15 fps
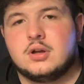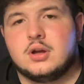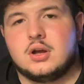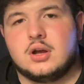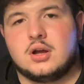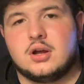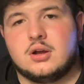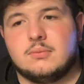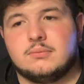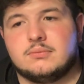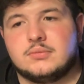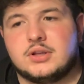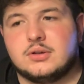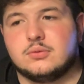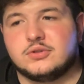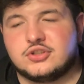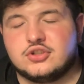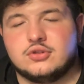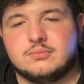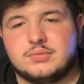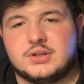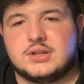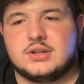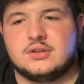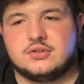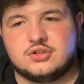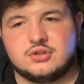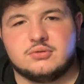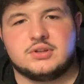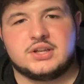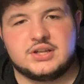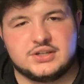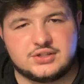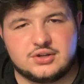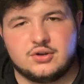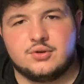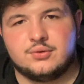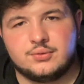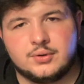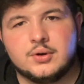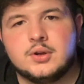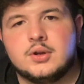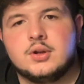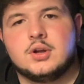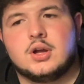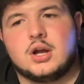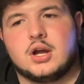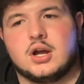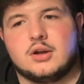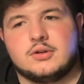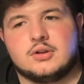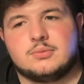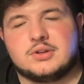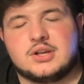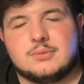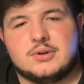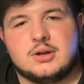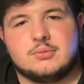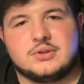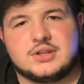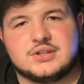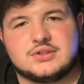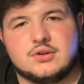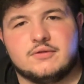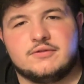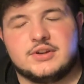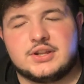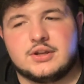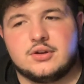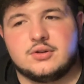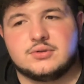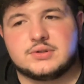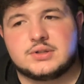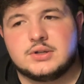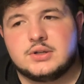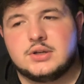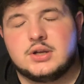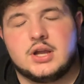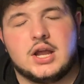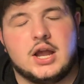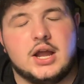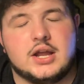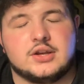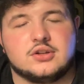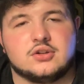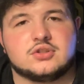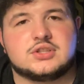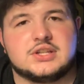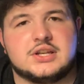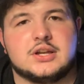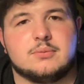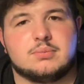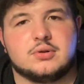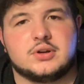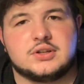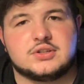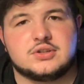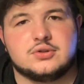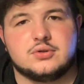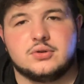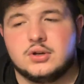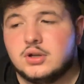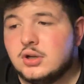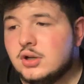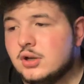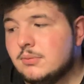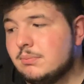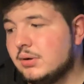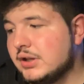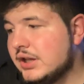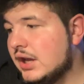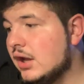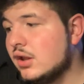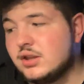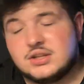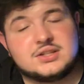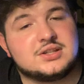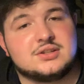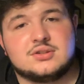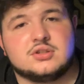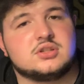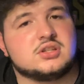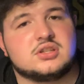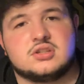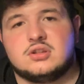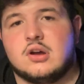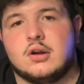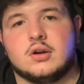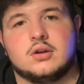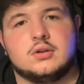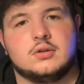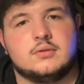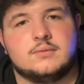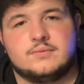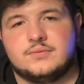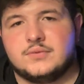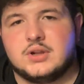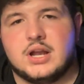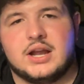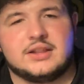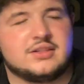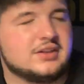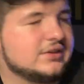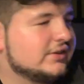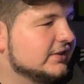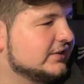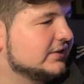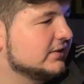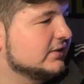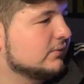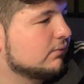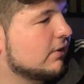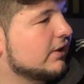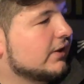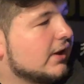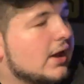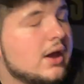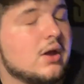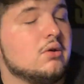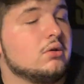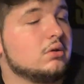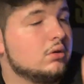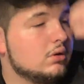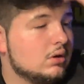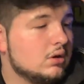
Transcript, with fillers: Um, he will soon be doing his own. Uh, he'll be coming up with his own videos, and you'll see him pretty soon. But yeah, this is just a start. I think this is right now.